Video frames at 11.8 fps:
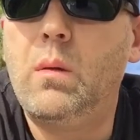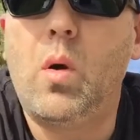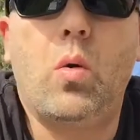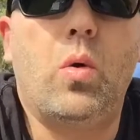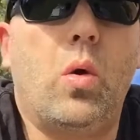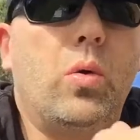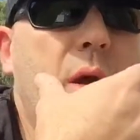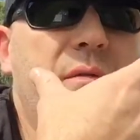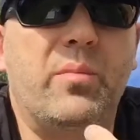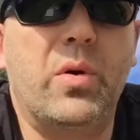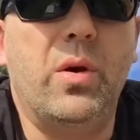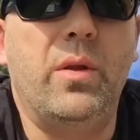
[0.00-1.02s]
all
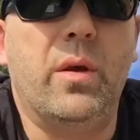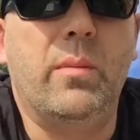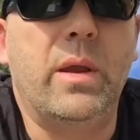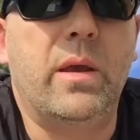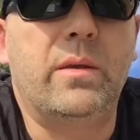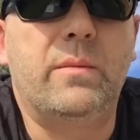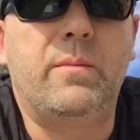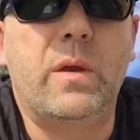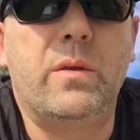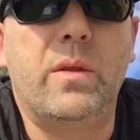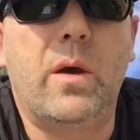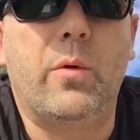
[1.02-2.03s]
over burn. I mean,
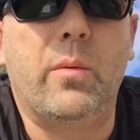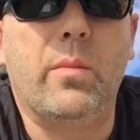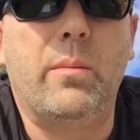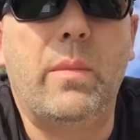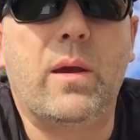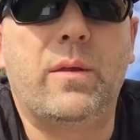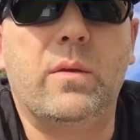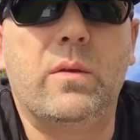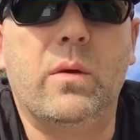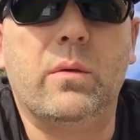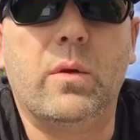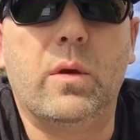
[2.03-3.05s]
there's nowhere in my mouth that's
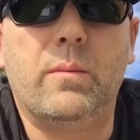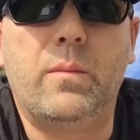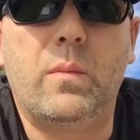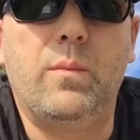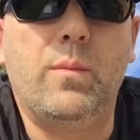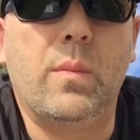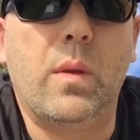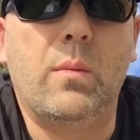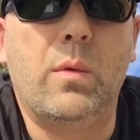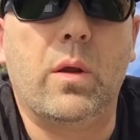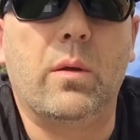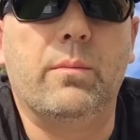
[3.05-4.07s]
not
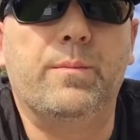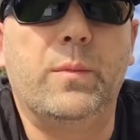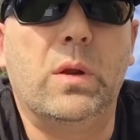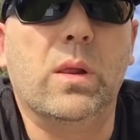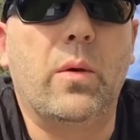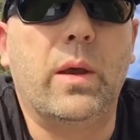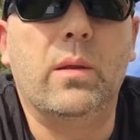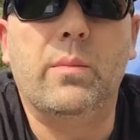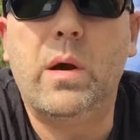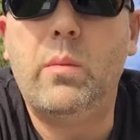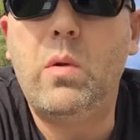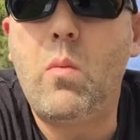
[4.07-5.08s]
you know, glowing at the
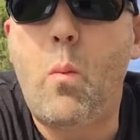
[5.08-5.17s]
moment.